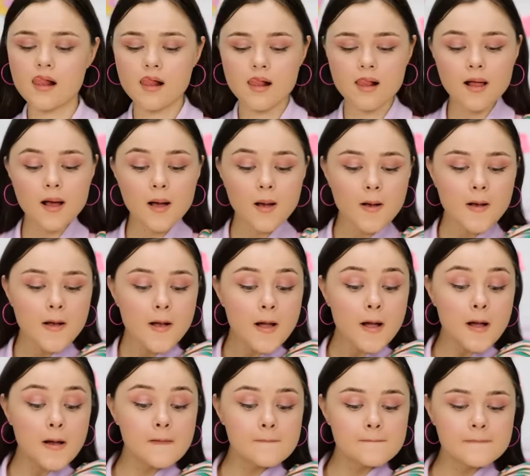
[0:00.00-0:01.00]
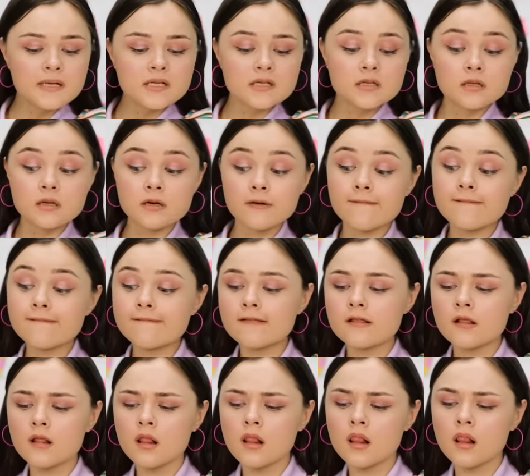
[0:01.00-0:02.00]
prepared. Why study when
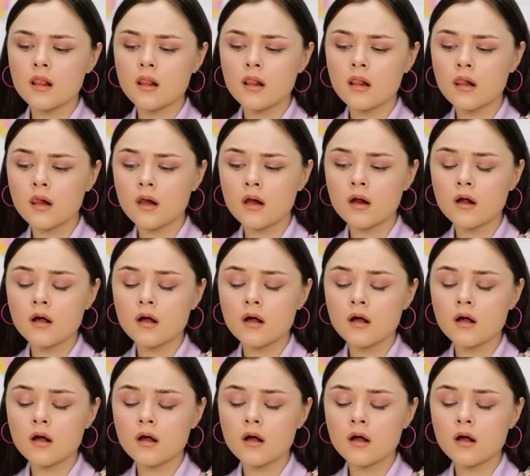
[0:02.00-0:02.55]
you can cheat?